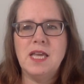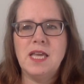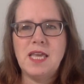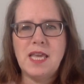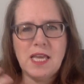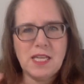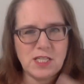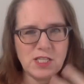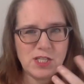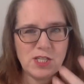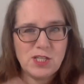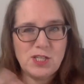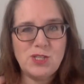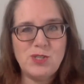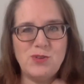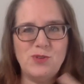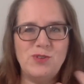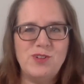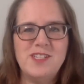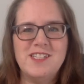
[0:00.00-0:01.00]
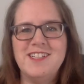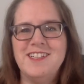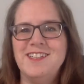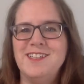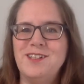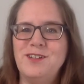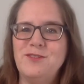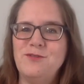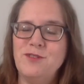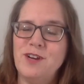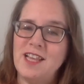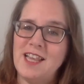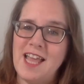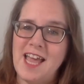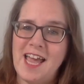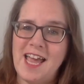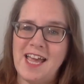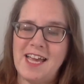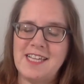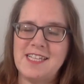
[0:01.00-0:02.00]
gets the students a little
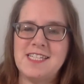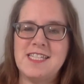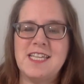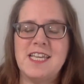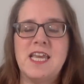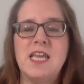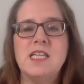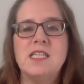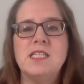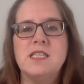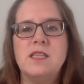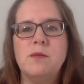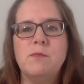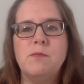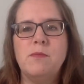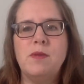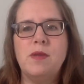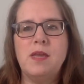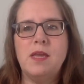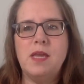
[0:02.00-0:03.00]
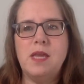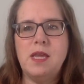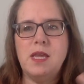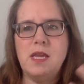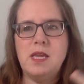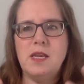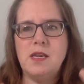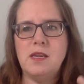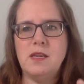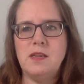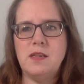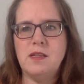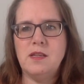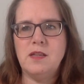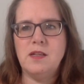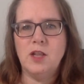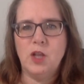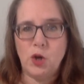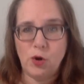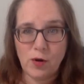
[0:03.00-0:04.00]
relaxed, gets them
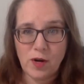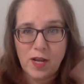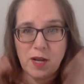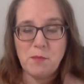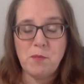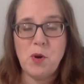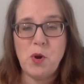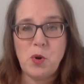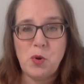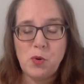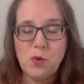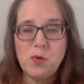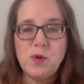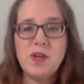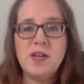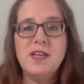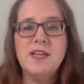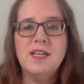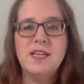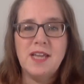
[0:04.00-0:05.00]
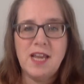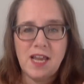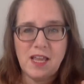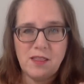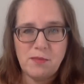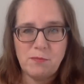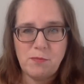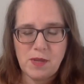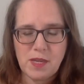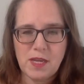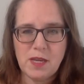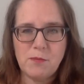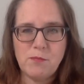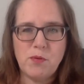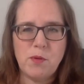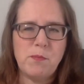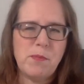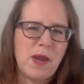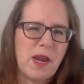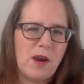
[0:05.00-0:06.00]
in learning mode and being
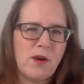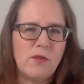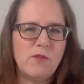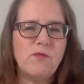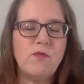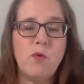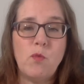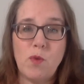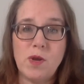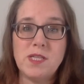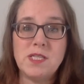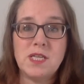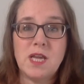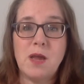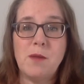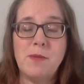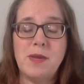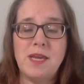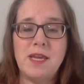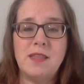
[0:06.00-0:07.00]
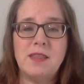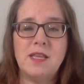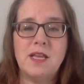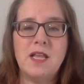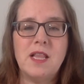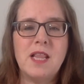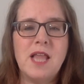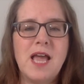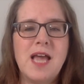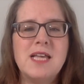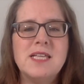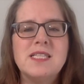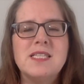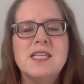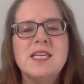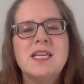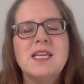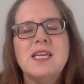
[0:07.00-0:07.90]
prepared for what's coming in the class.